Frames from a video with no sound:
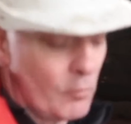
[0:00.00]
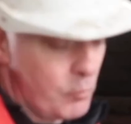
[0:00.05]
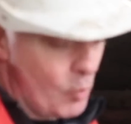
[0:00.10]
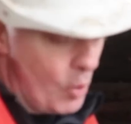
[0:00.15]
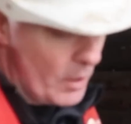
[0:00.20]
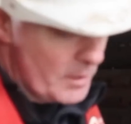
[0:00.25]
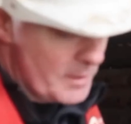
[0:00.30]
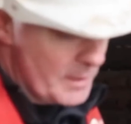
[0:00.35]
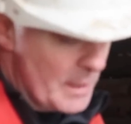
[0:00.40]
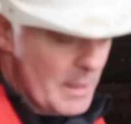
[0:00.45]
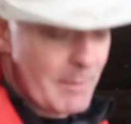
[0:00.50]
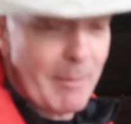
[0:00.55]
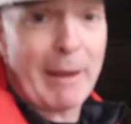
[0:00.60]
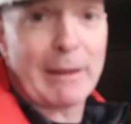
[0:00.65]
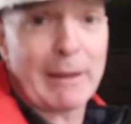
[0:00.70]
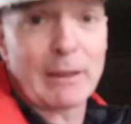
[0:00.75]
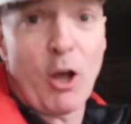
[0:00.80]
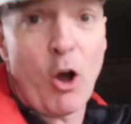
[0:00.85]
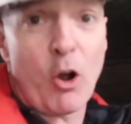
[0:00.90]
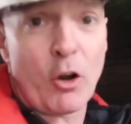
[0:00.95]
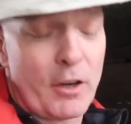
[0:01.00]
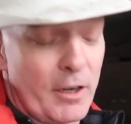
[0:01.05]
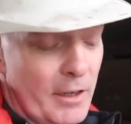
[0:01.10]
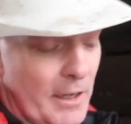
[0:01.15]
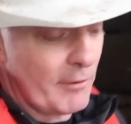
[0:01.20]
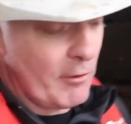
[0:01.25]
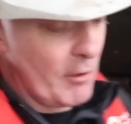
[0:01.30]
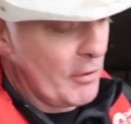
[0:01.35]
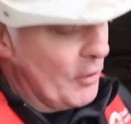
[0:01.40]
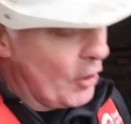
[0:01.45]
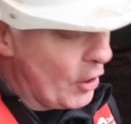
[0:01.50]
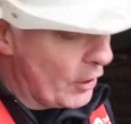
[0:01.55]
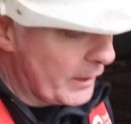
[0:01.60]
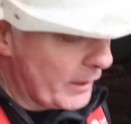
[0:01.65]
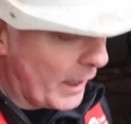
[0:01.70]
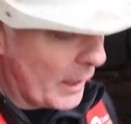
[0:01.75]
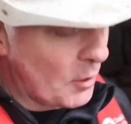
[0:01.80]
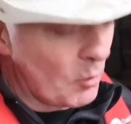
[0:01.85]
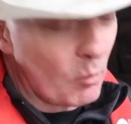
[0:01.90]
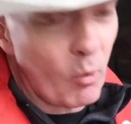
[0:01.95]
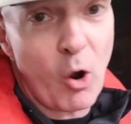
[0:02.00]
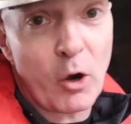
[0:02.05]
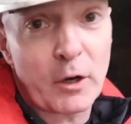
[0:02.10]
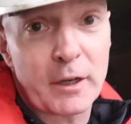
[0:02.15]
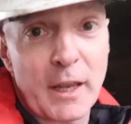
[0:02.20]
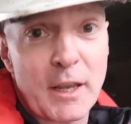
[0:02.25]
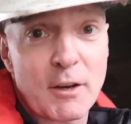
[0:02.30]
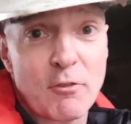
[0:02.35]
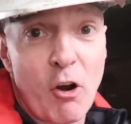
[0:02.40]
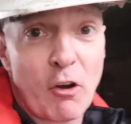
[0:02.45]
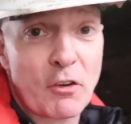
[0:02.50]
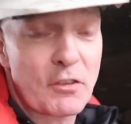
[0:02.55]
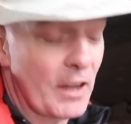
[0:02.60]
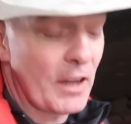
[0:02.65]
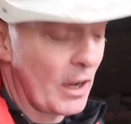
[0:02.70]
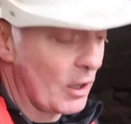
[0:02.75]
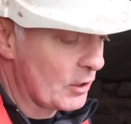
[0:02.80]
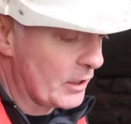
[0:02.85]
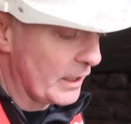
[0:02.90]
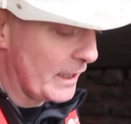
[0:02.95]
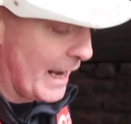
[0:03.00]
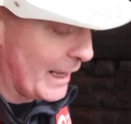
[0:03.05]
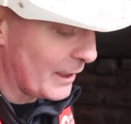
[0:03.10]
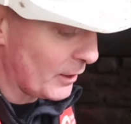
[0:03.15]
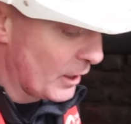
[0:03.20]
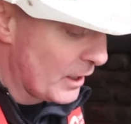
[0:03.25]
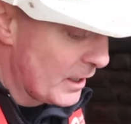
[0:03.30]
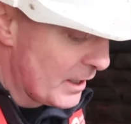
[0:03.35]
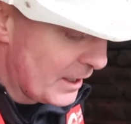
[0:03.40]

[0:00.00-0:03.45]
I've walked in the Medlock. Never thought I'd end up walking in the Rochdale Canal.